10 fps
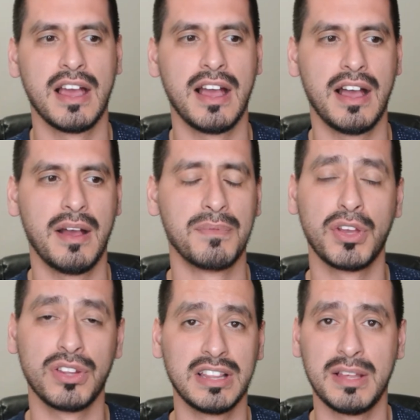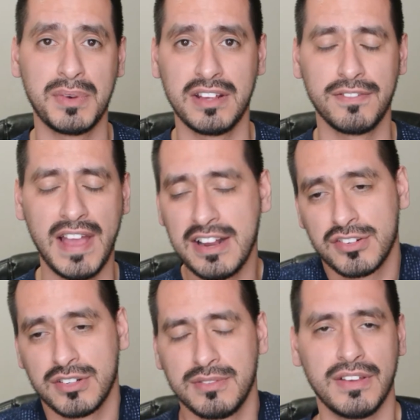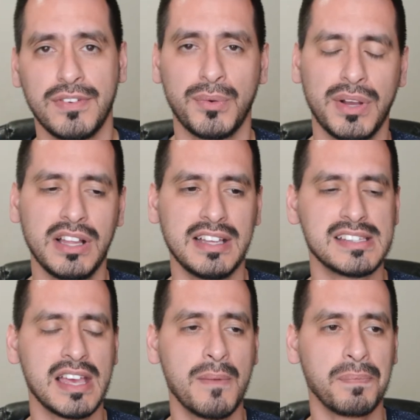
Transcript: um, the limiting factor, if you will, is